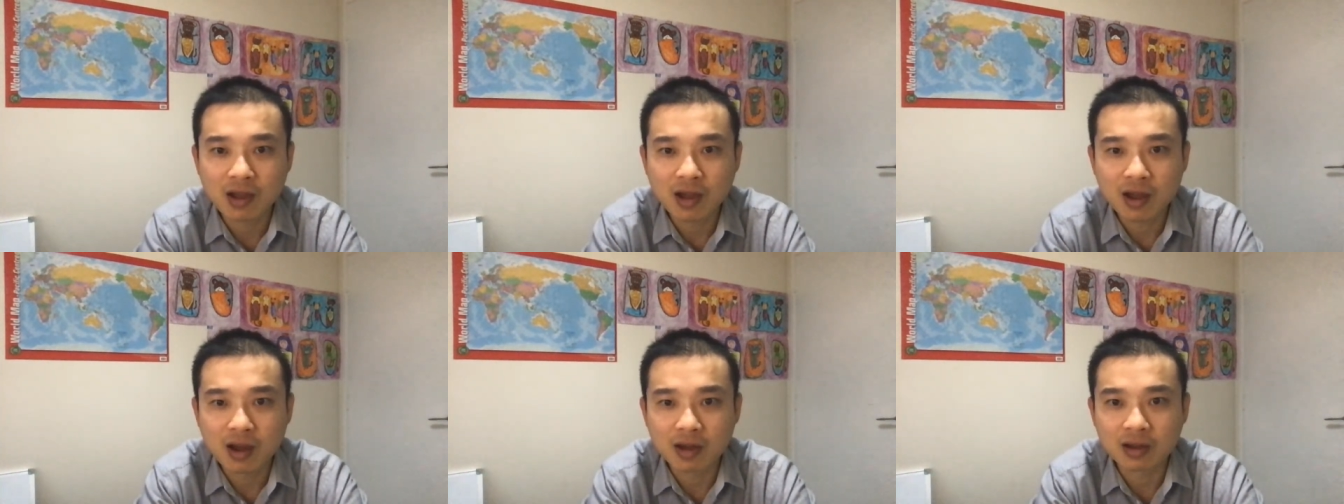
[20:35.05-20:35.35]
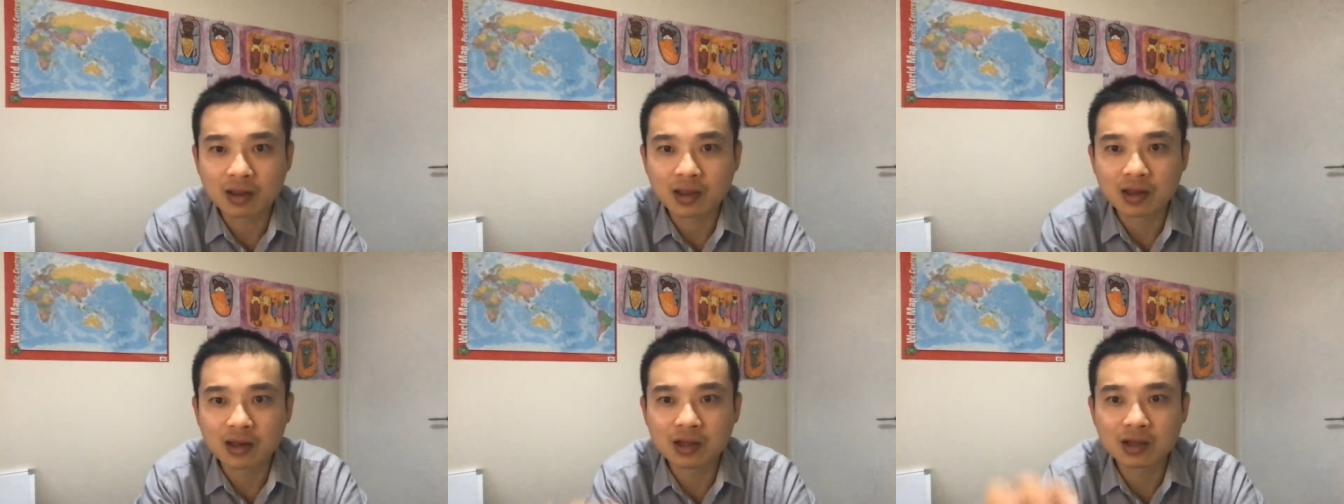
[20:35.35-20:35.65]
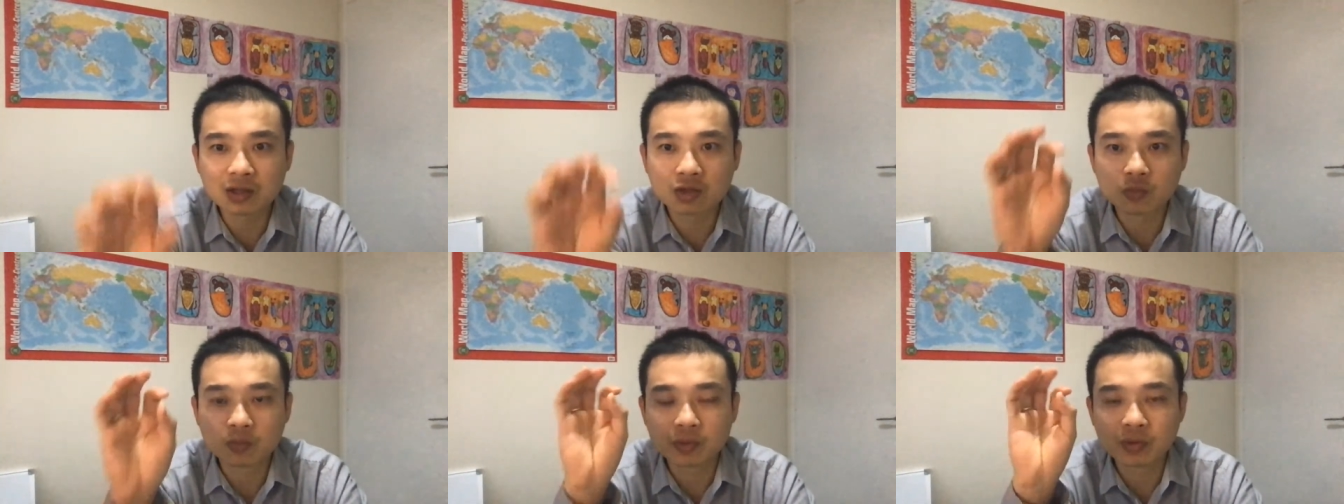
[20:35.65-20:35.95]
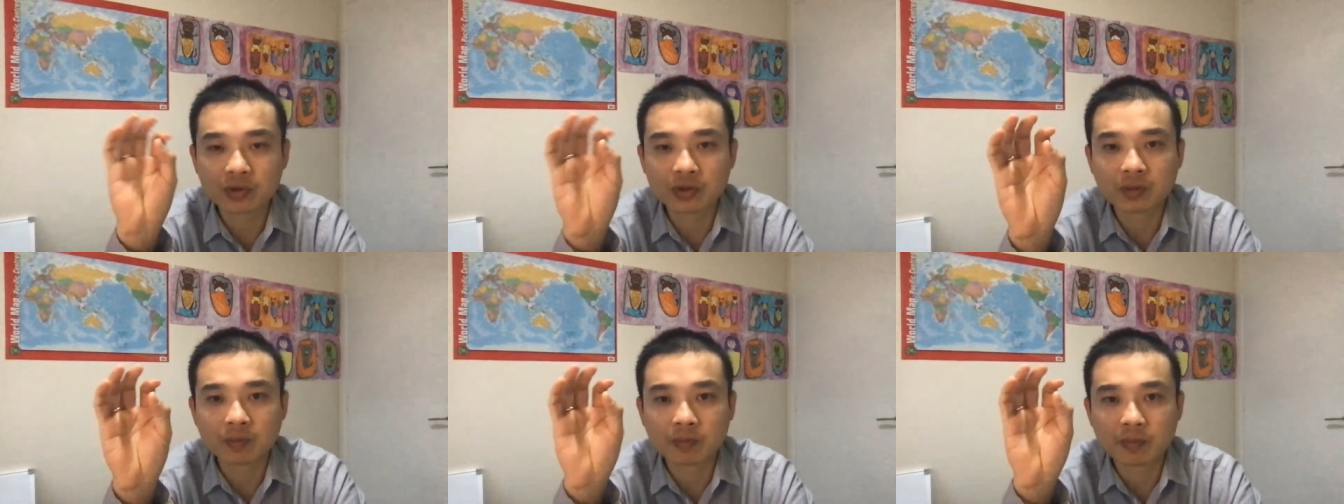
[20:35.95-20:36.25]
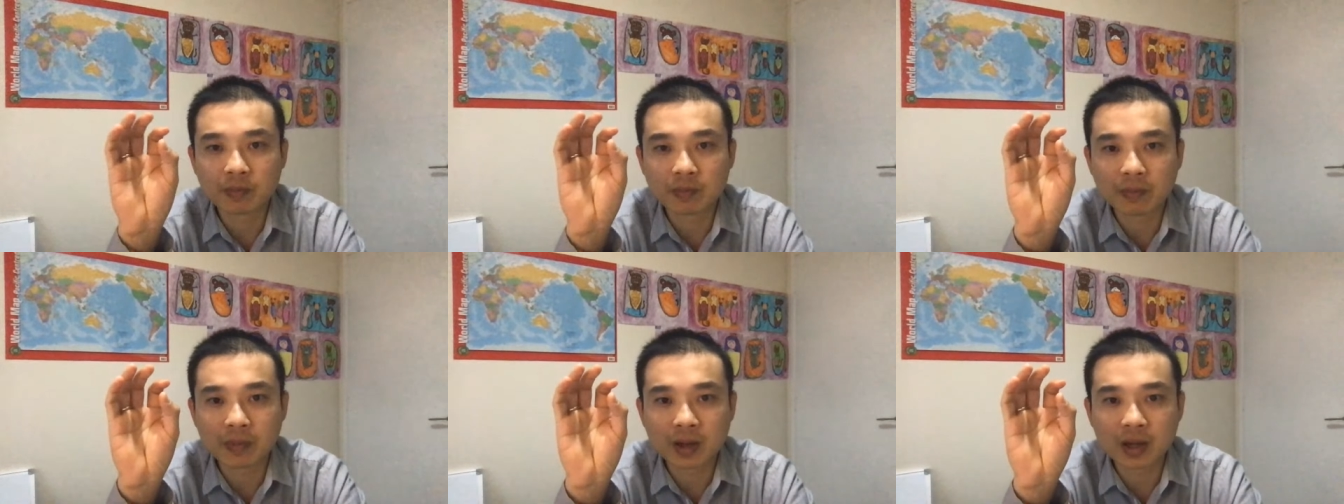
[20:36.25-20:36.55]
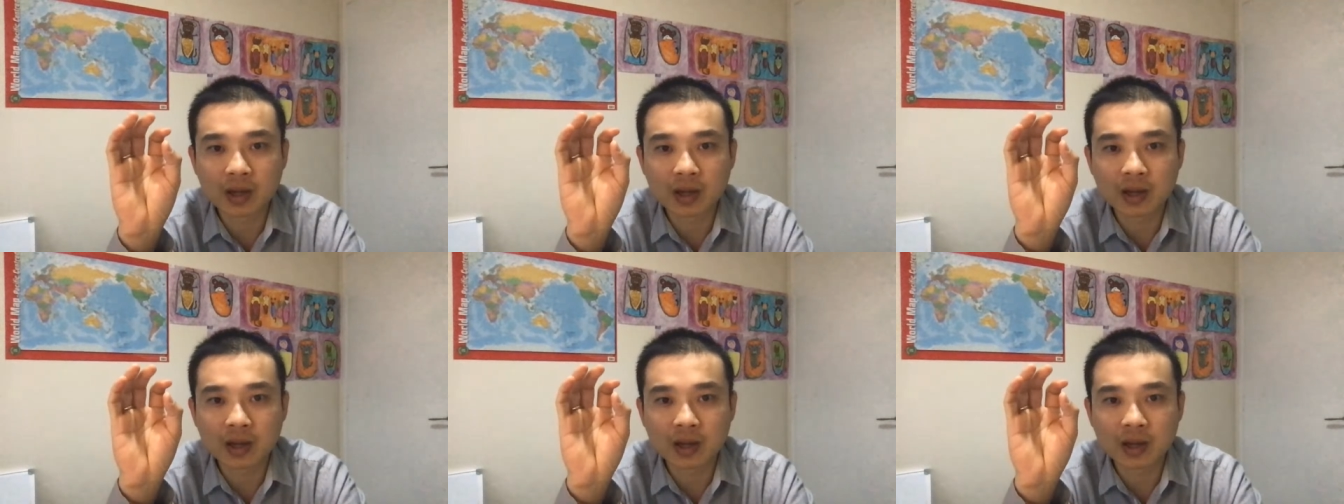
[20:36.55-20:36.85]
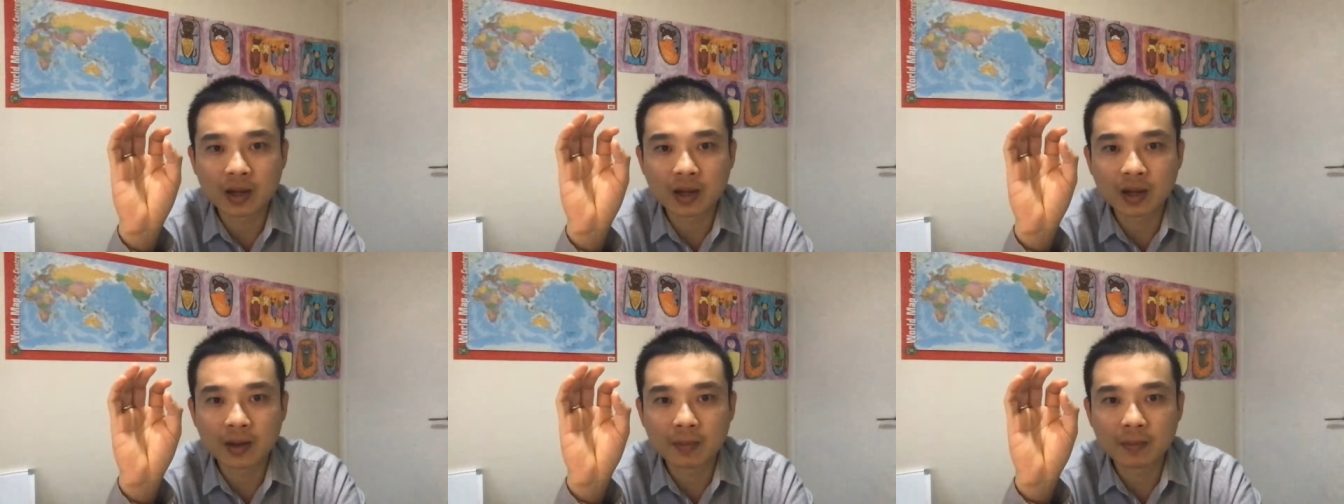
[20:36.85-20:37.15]
I'll get her to put the
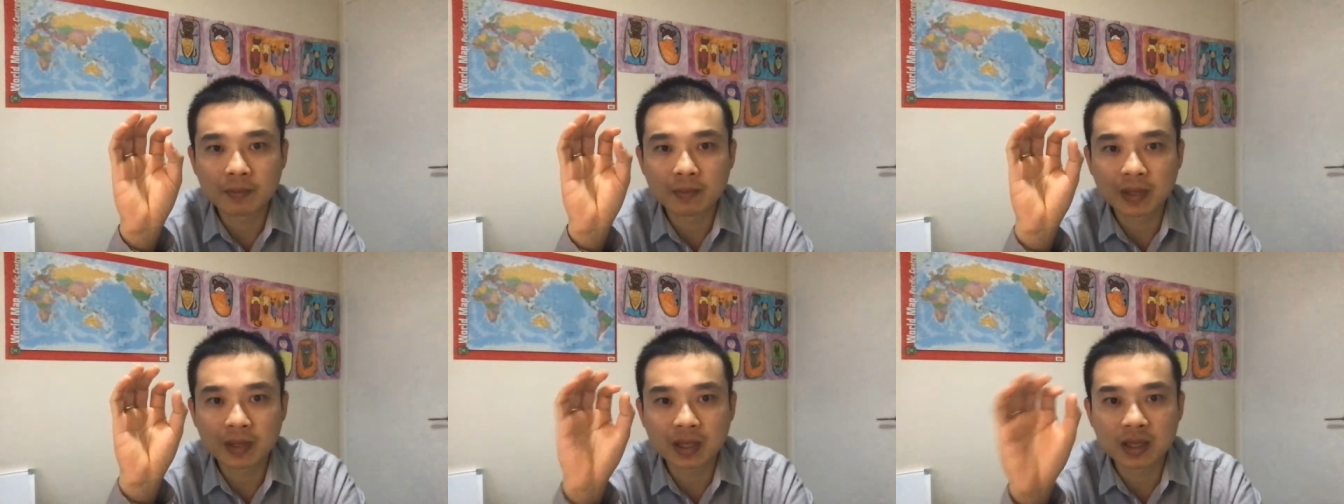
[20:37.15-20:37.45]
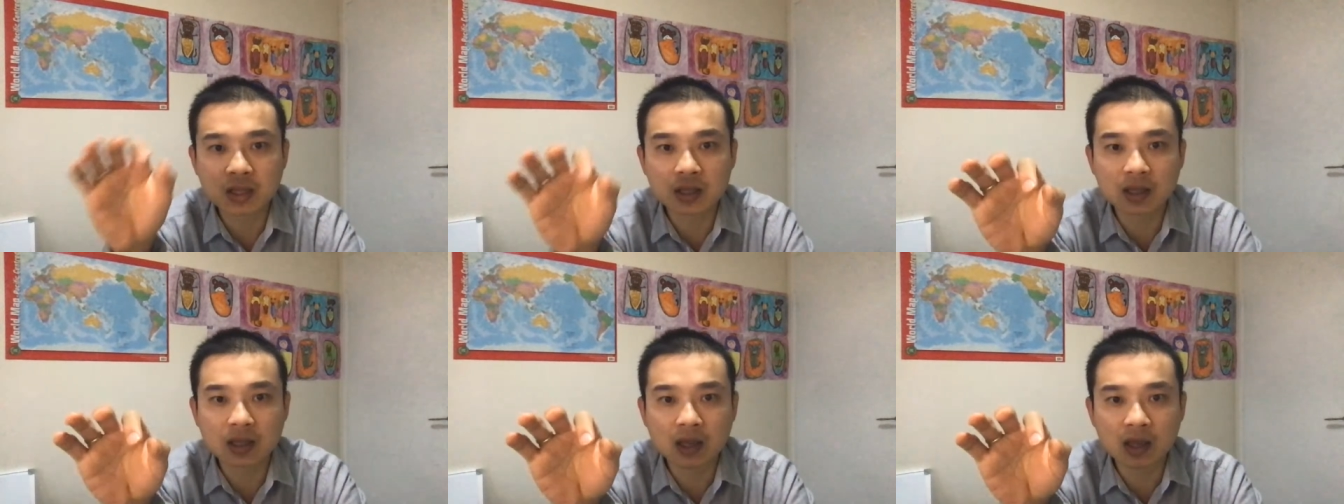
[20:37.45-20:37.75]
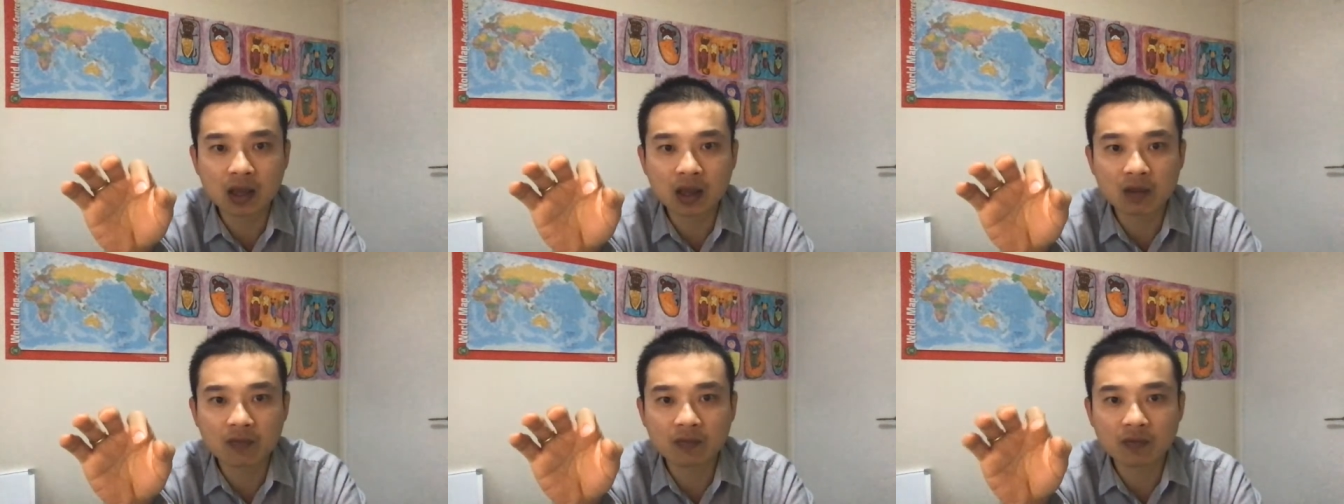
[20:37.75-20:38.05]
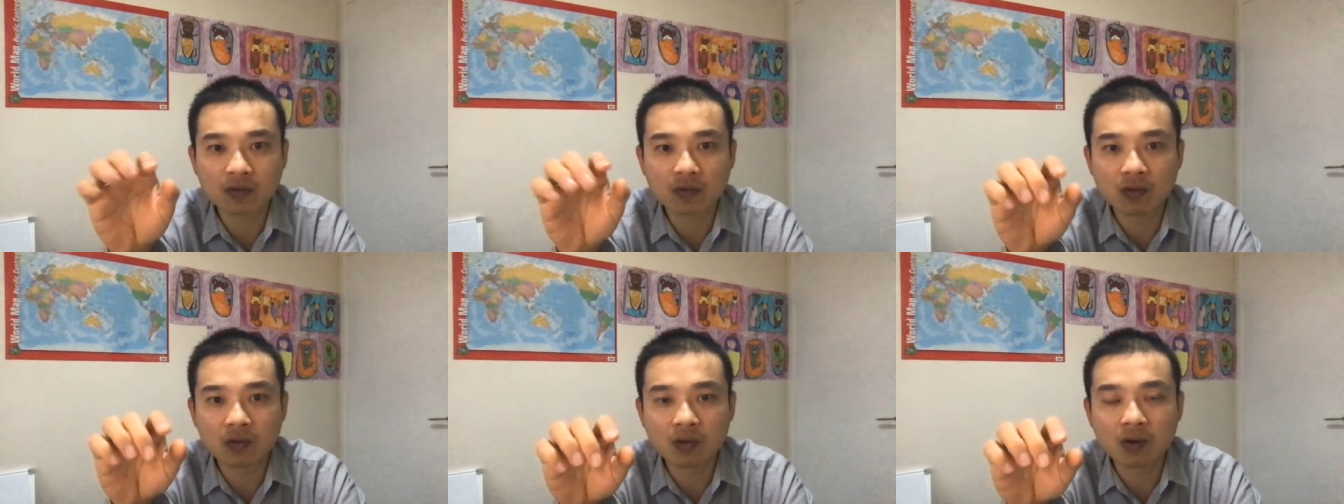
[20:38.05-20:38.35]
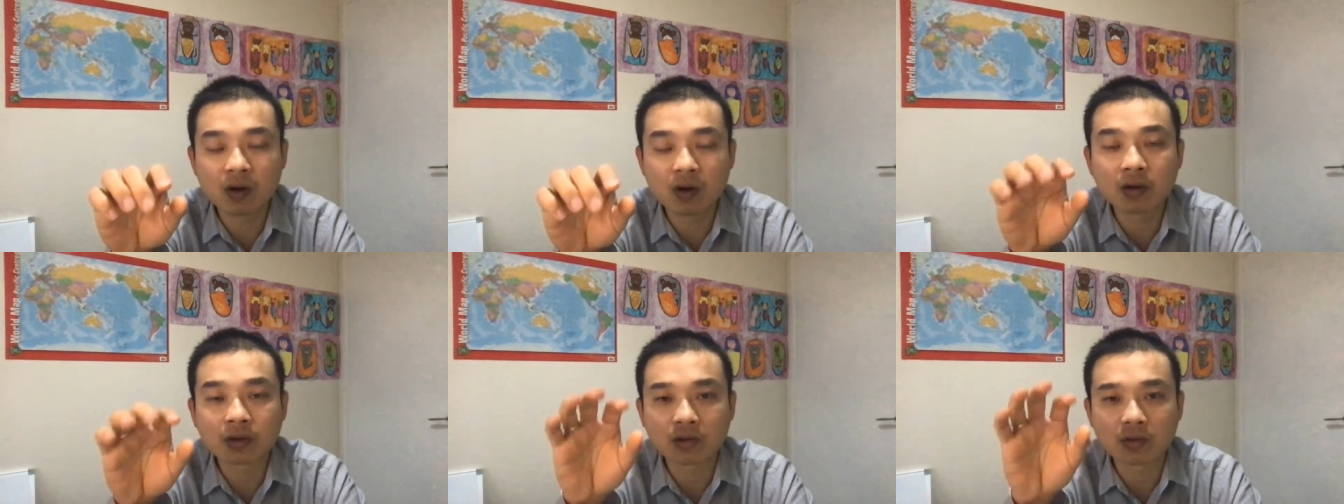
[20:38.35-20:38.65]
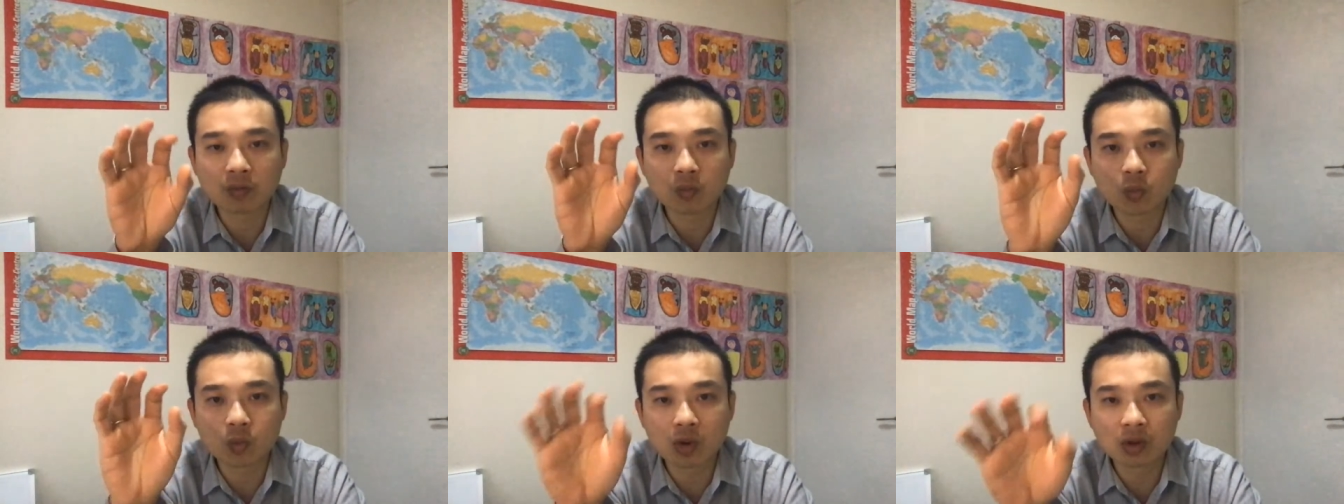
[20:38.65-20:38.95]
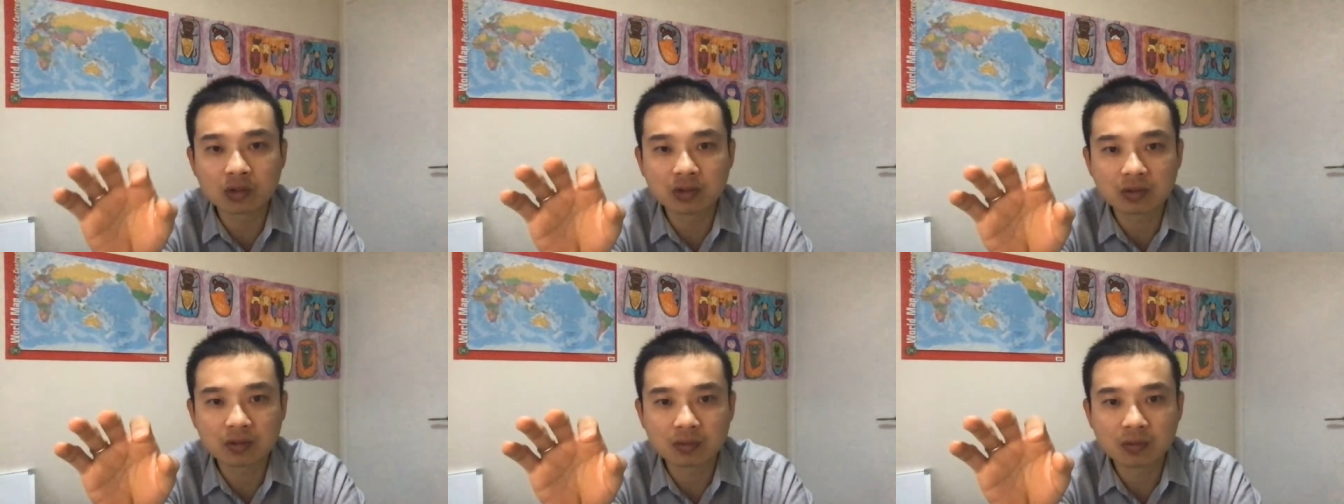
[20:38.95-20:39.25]
PDF or on a
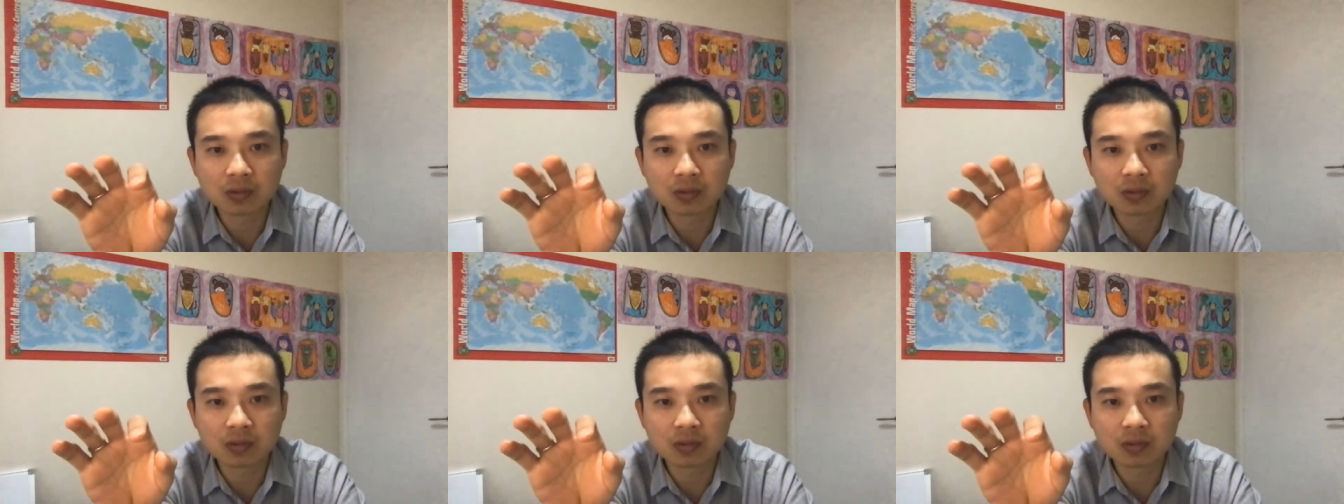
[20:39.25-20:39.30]
Word